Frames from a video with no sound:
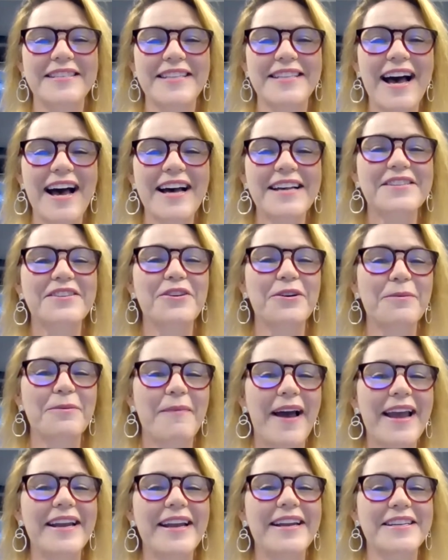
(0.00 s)
Ask your
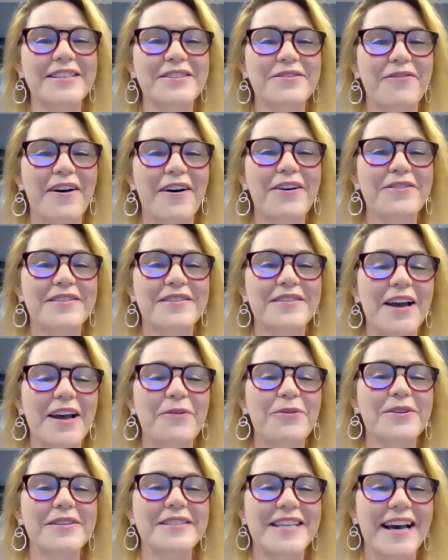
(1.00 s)
maintenance folks. They
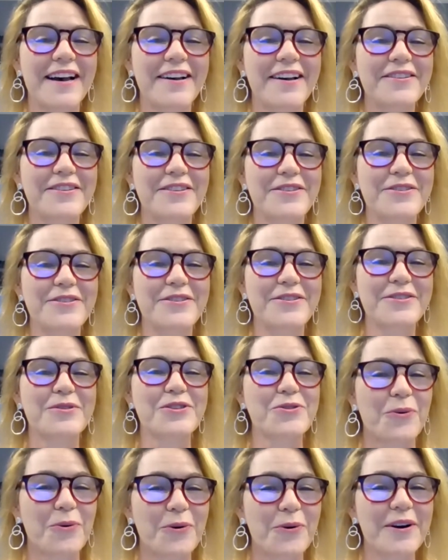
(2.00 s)
will tell you some
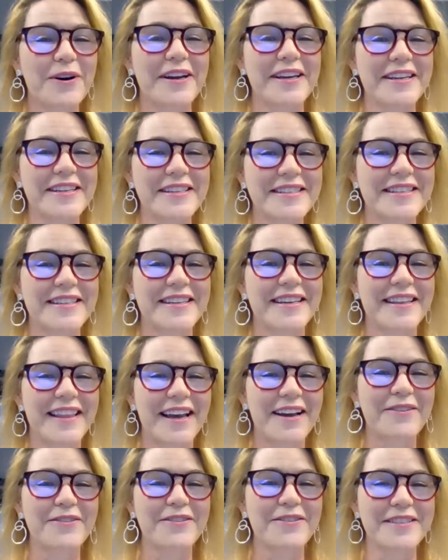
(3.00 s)
stories.
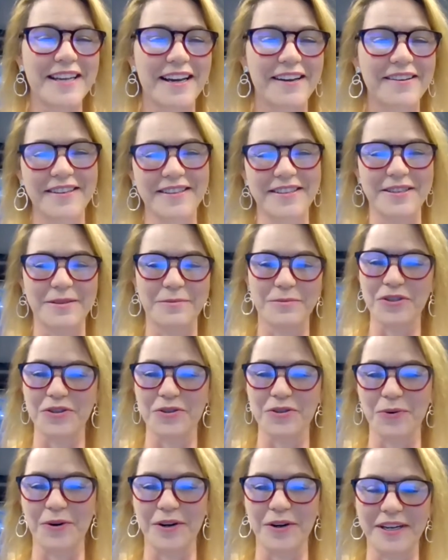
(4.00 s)
They will tell you some
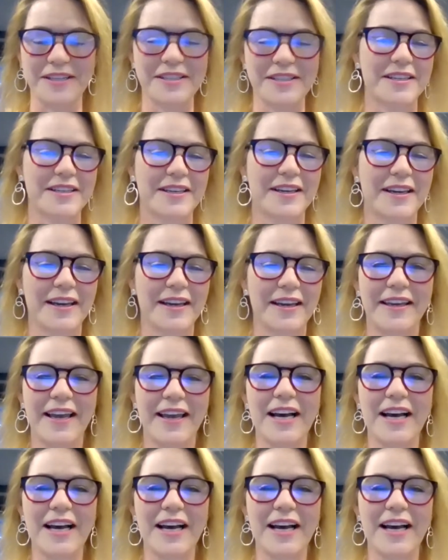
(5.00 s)
stories. I yes,